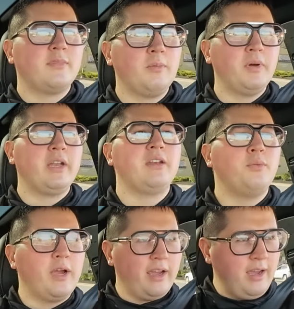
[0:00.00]
But
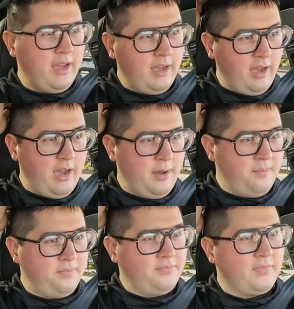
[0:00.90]
anyway,
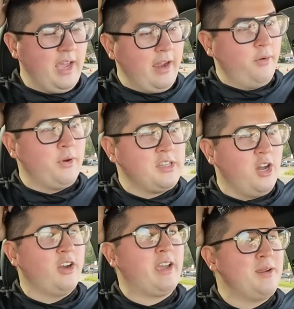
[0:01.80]
I don't want to
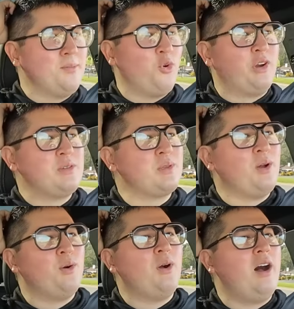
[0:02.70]
talk anymore,
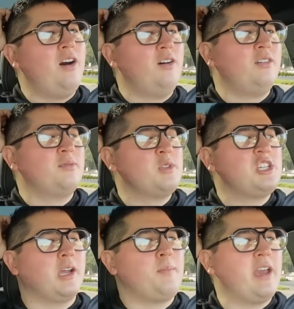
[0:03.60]
so I'll
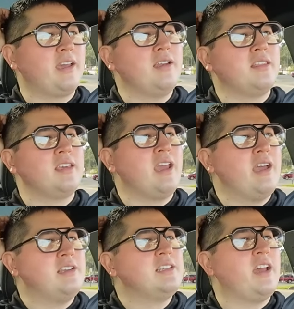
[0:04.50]
check back in at the
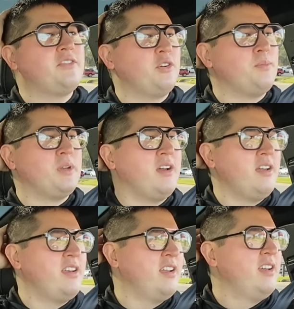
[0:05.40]
end after I'm
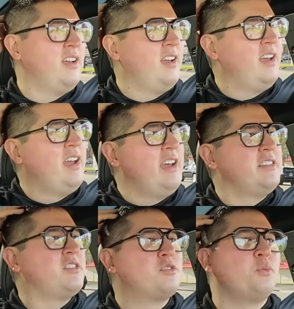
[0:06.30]
done.
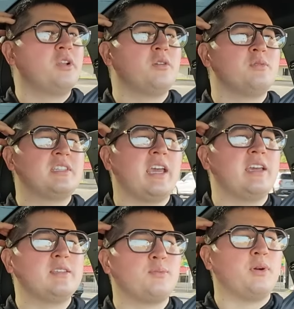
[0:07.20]
It's just one of those
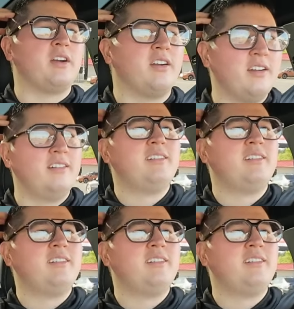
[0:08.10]
days where,